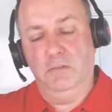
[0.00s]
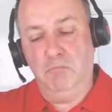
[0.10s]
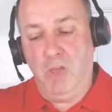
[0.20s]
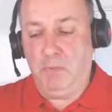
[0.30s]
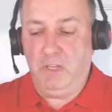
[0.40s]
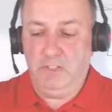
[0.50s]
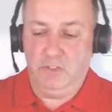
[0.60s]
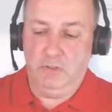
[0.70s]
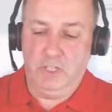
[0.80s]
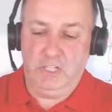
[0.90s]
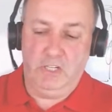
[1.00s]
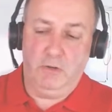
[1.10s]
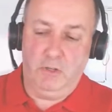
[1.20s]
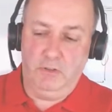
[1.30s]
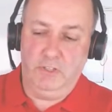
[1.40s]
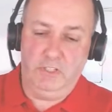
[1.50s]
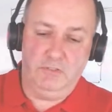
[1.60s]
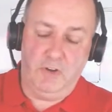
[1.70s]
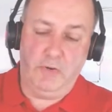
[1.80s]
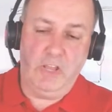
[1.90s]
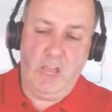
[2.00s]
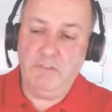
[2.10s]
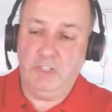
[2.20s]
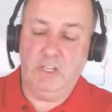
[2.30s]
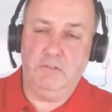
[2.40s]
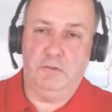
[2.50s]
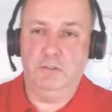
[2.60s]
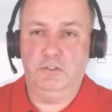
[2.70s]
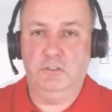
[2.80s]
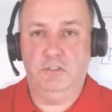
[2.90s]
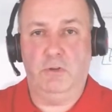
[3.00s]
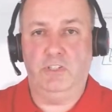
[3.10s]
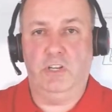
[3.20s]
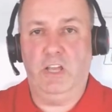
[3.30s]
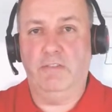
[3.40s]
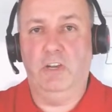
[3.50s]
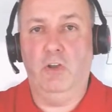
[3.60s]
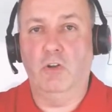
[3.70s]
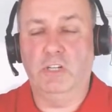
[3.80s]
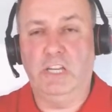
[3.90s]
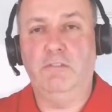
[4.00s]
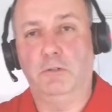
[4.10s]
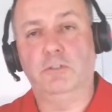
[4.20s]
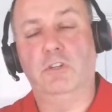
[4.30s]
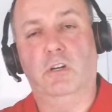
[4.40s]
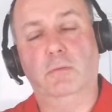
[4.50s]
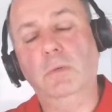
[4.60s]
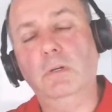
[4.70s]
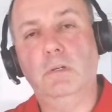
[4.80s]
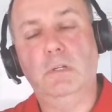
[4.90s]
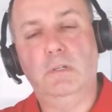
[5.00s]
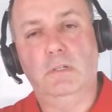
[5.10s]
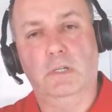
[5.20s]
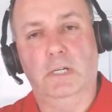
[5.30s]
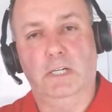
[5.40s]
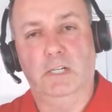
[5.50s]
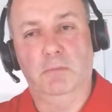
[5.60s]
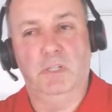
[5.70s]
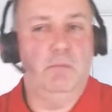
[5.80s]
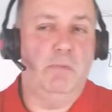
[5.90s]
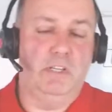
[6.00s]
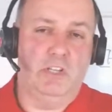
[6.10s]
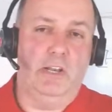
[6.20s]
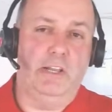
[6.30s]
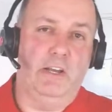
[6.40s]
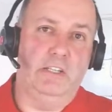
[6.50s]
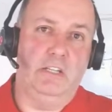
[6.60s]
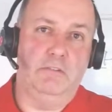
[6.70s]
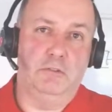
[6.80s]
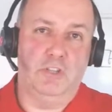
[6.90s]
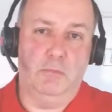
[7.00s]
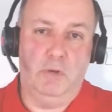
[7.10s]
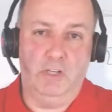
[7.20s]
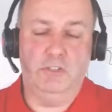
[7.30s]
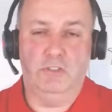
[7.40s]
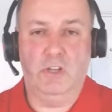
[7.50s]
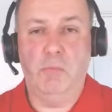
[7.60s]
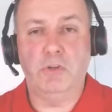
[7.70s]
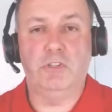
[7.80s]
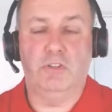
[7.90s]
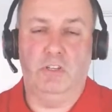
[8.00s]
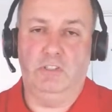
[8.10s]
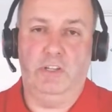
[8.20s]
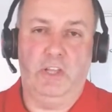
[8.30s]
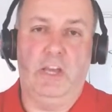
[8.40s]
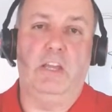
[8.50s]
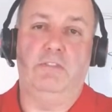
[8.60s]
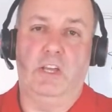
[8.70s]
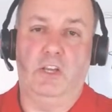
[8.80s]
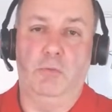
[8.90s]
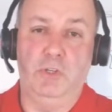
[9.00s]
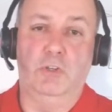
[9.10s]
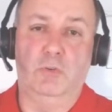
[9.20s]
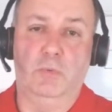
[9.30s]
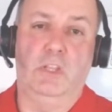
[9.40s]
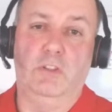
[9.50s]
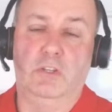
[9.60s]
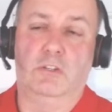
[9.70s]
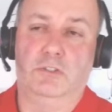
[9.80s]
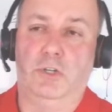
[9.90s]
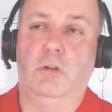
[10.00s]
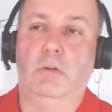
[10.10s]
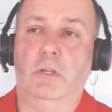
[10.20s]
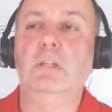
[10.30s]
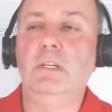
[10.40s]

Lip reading: Maybe it's a good idea on these very heavy defrosts to actually have a longer defrost time, and maybe a slightly higher defrost termination temperature, things like that, if that can be done within the controller.